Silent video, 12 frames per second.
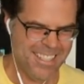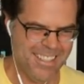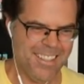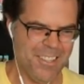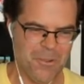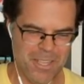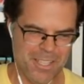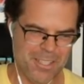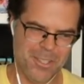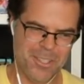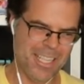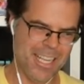with a
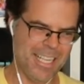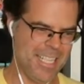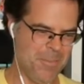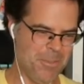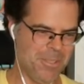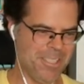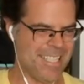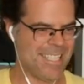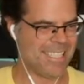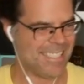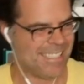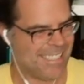whole lot of nipples.
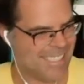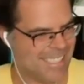So